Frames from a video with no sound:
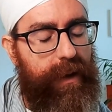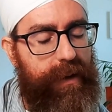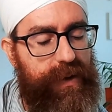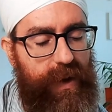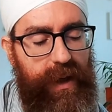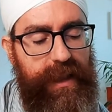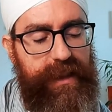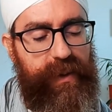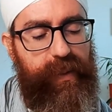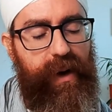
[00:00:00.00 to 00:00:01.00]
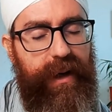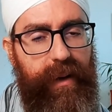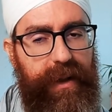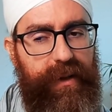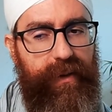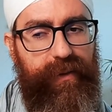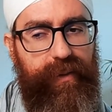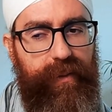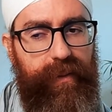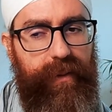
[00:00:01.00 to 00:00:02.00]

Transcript: So let's explore a little bit of